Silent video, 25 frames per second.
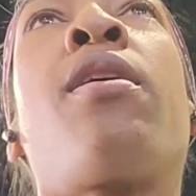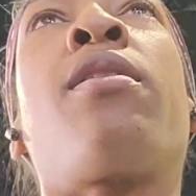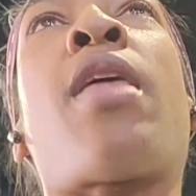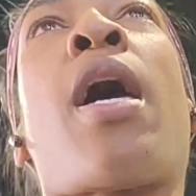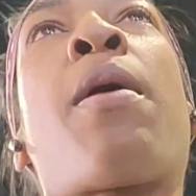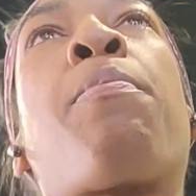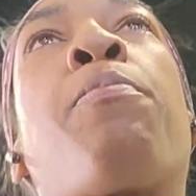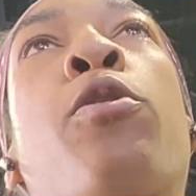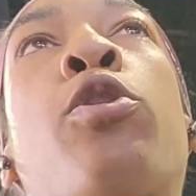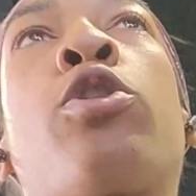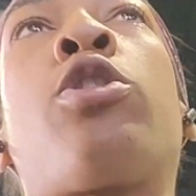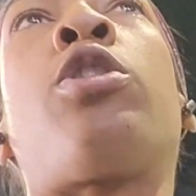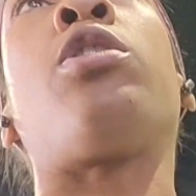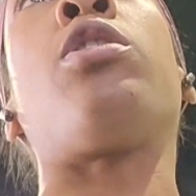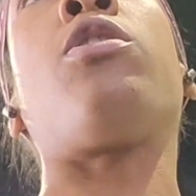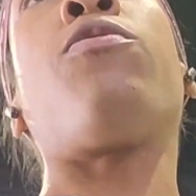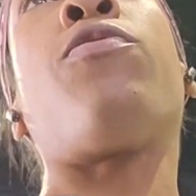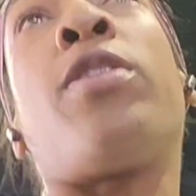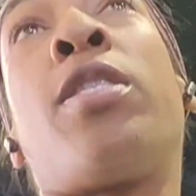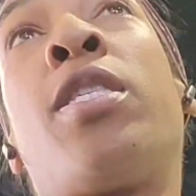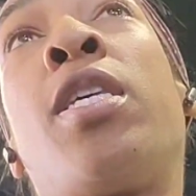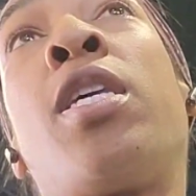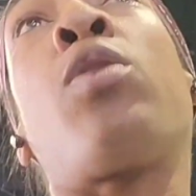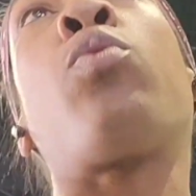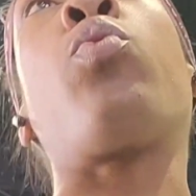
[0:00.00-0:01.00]
that person's
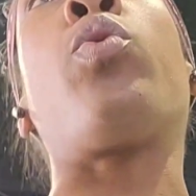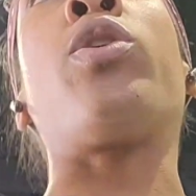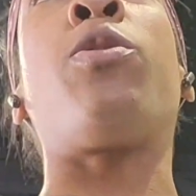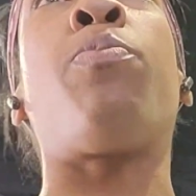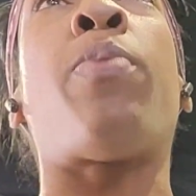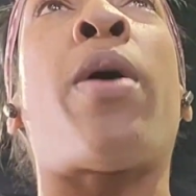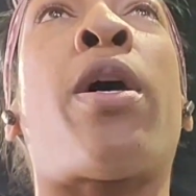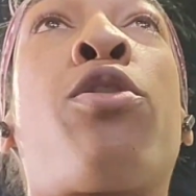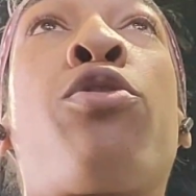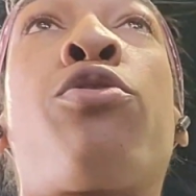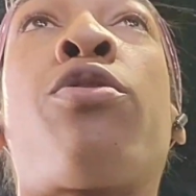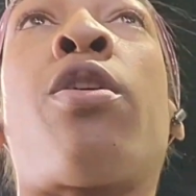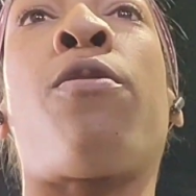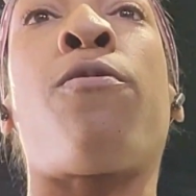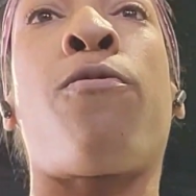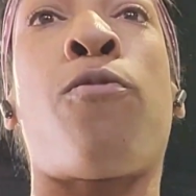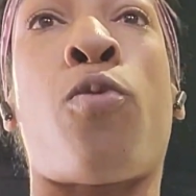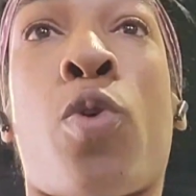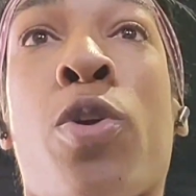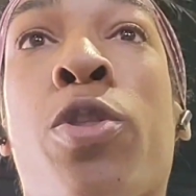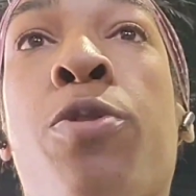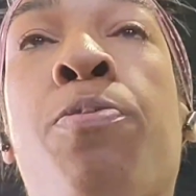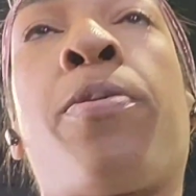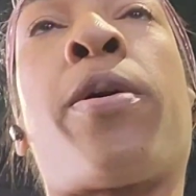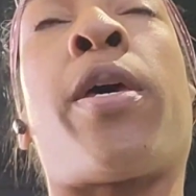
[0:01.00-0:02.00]
physique was better than
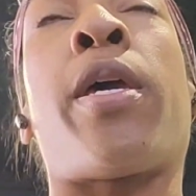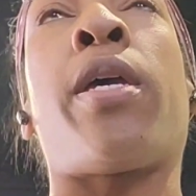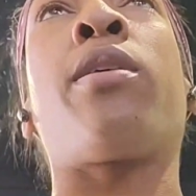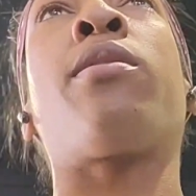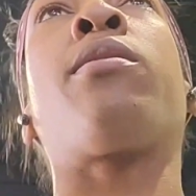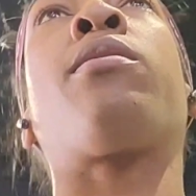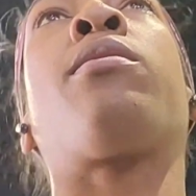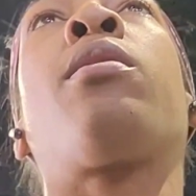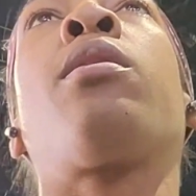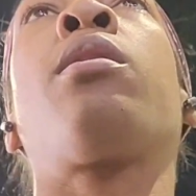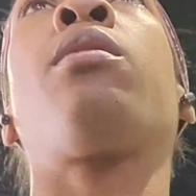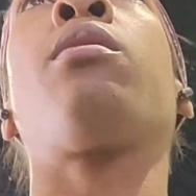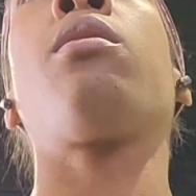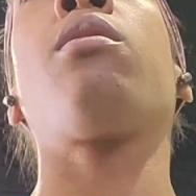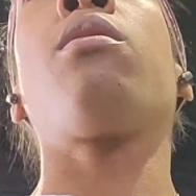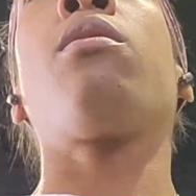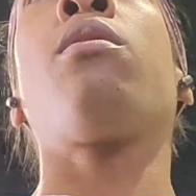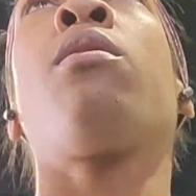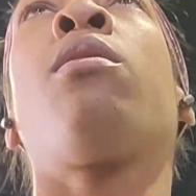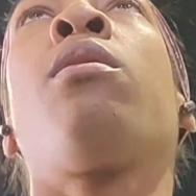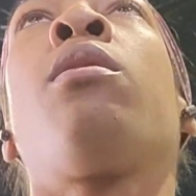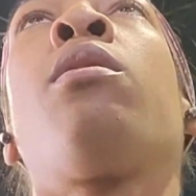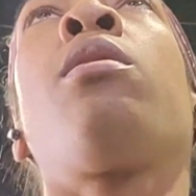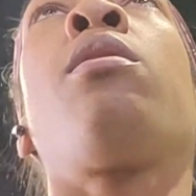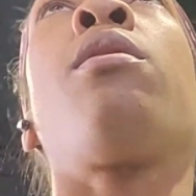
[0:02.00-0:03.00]
4th place.
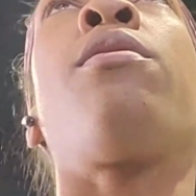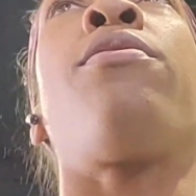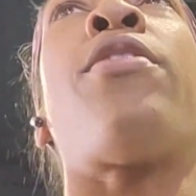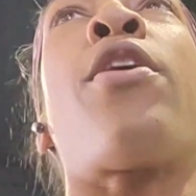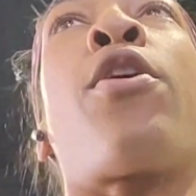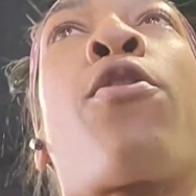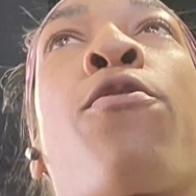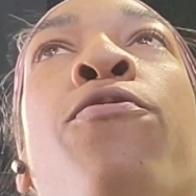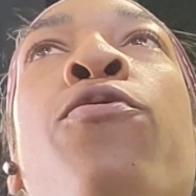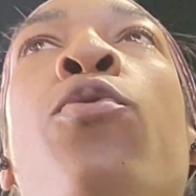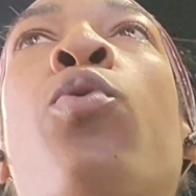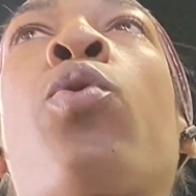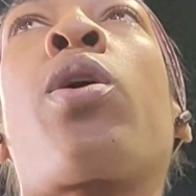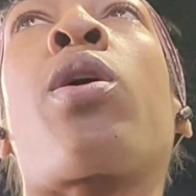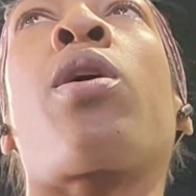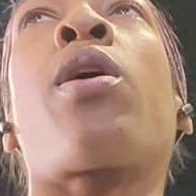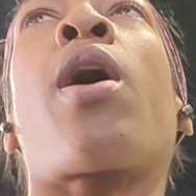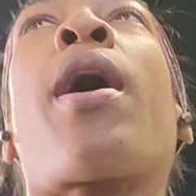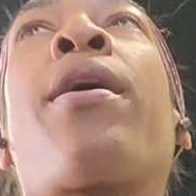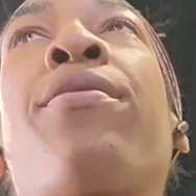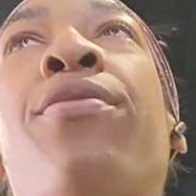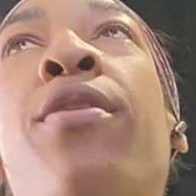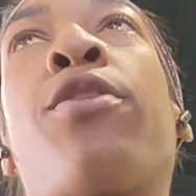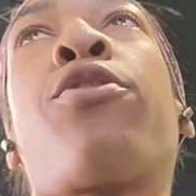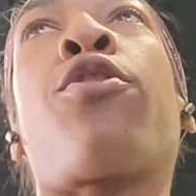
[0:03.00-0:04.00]
Therefore,
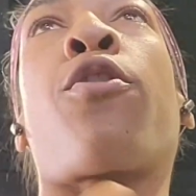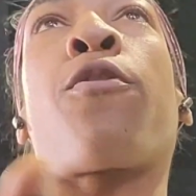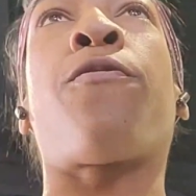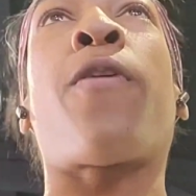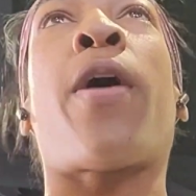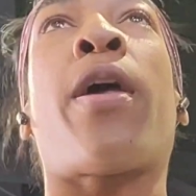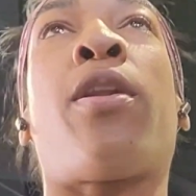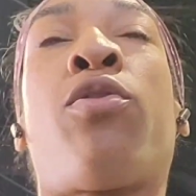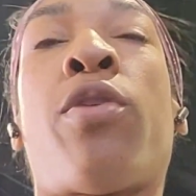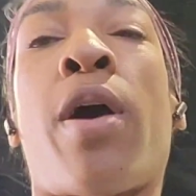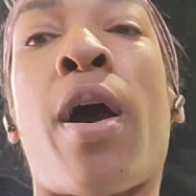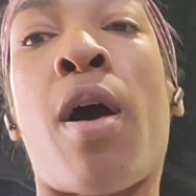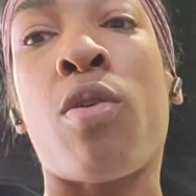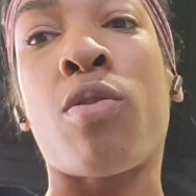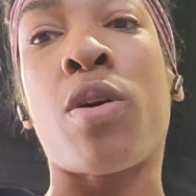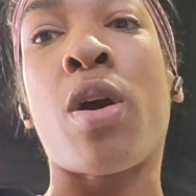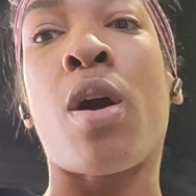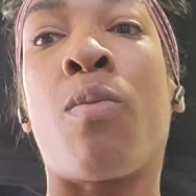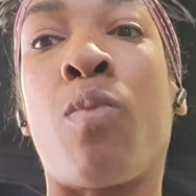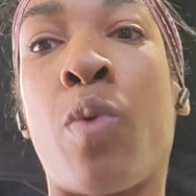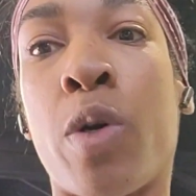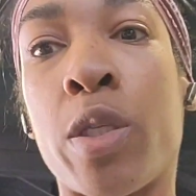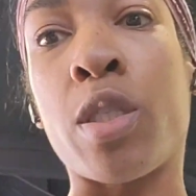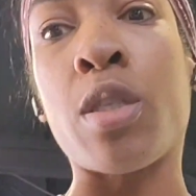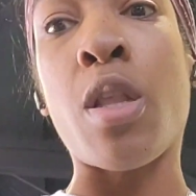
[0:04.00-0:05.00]
I think their final
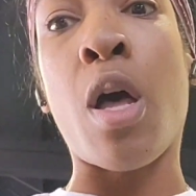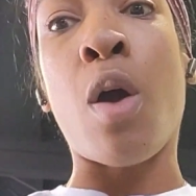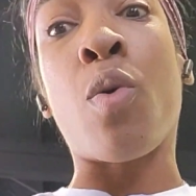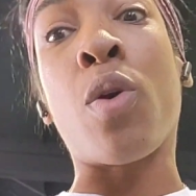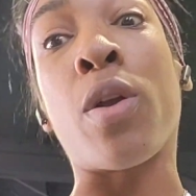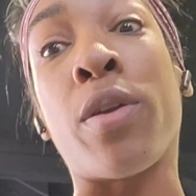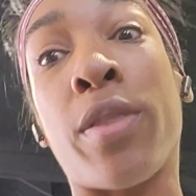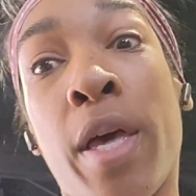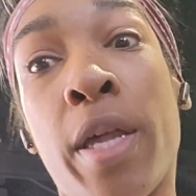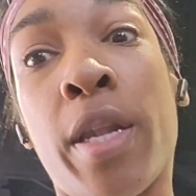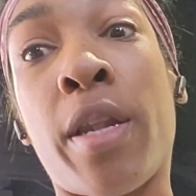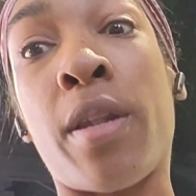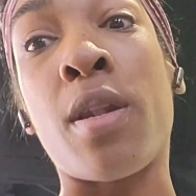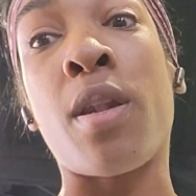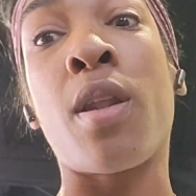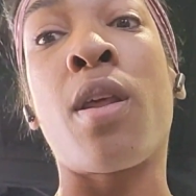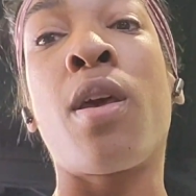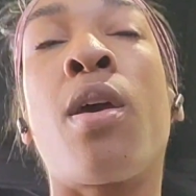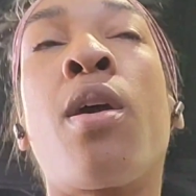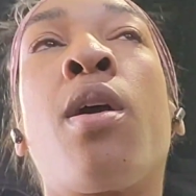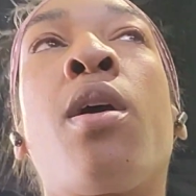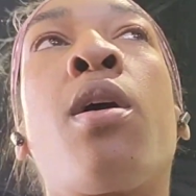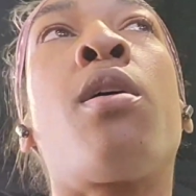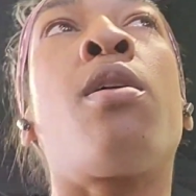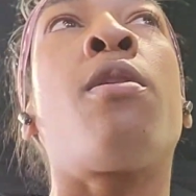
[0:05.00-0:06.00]
outcome was lower than
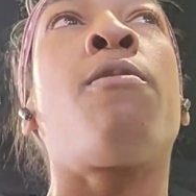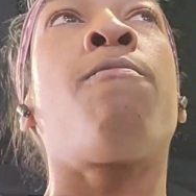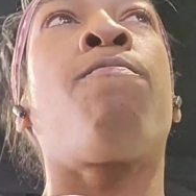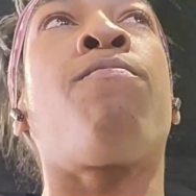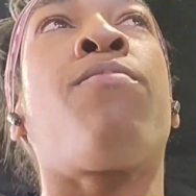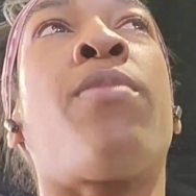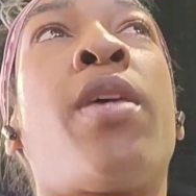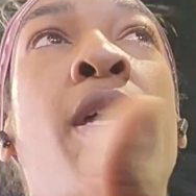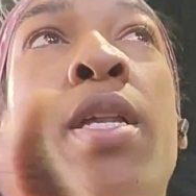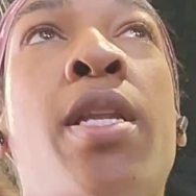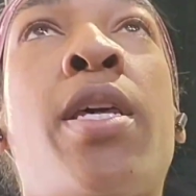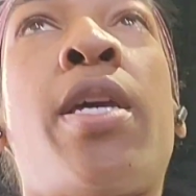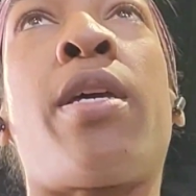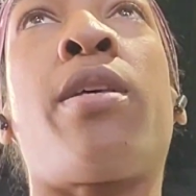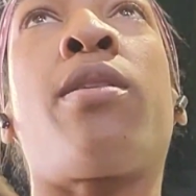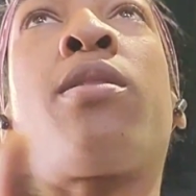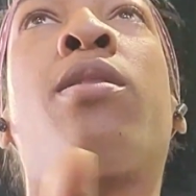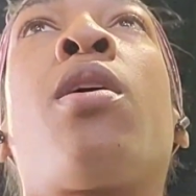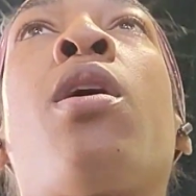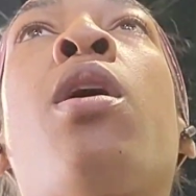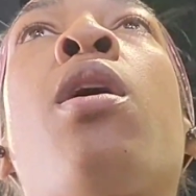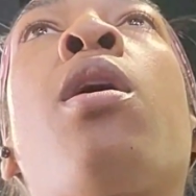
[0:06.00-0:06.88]
it is.